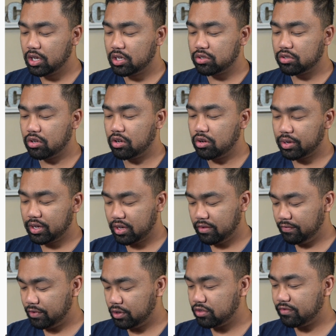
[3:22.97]
So again,
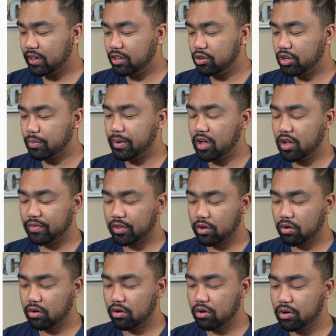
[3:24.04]
future value, we're gonna pay off the
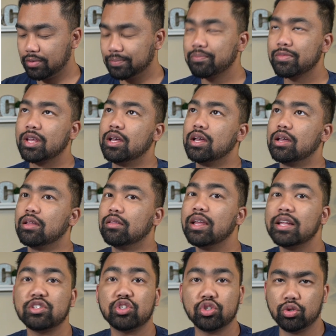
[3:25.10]
car.
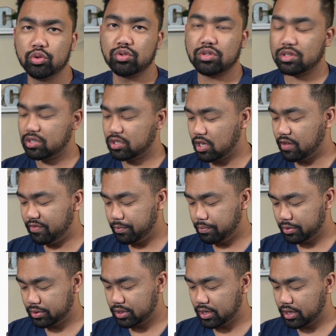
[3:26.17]
Let's use
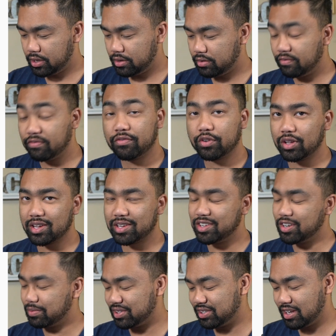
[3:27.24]
7% for lucky
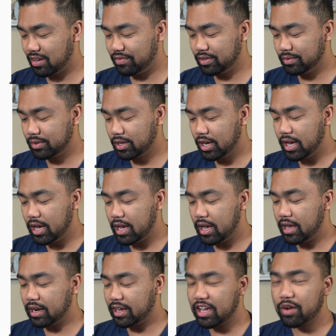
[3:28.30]
number 7.
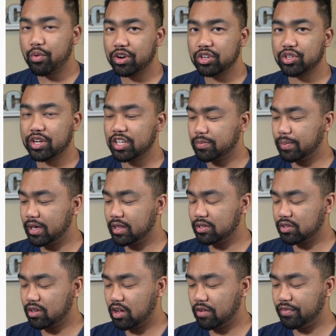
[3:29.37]
And again, we're gonna try to pay
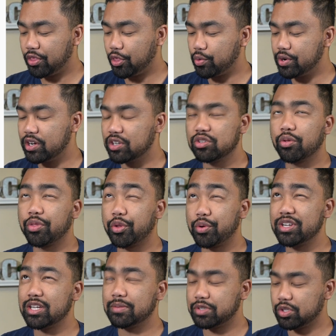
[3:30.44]
this off in 3 years. So 3
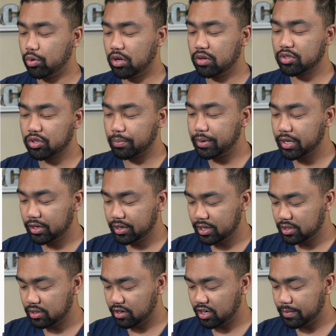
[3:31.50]
times 12, so the
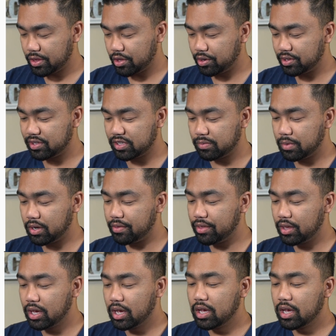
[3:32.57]
periods are gonna be 36 months.